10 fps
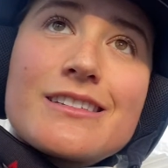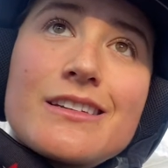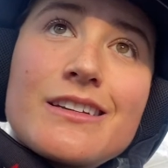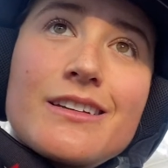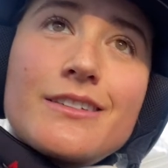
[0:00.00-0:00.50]

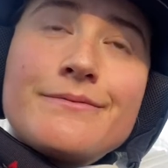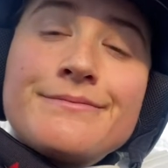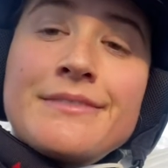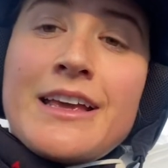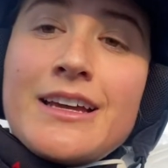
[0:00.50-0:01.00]
to
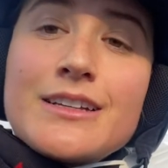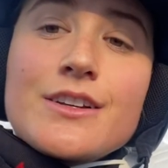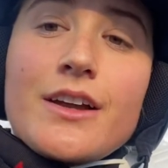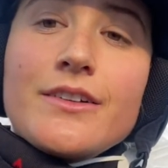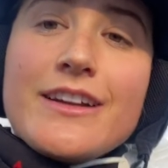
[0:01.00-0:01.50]

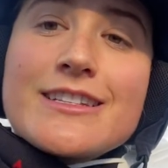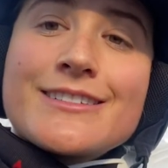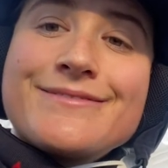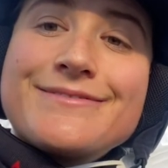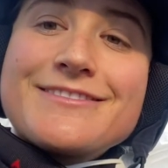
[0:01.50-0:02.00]
try and race.
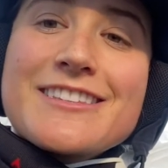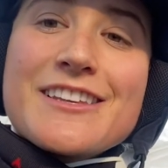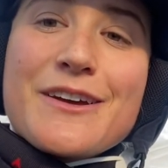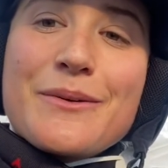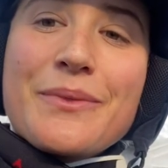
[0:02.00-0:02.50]

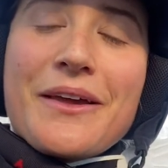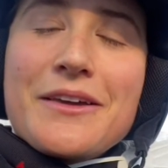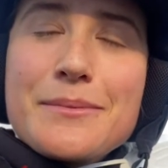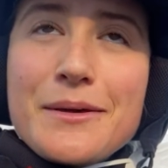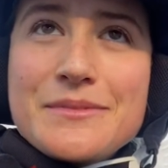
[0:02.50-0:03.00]
So I'll
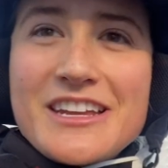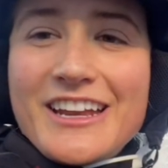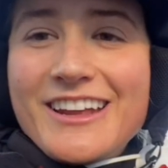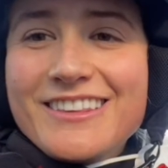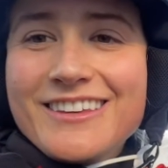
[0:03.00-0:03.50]
keep you
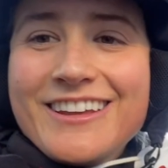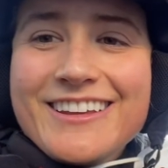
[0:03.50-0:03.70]
updated.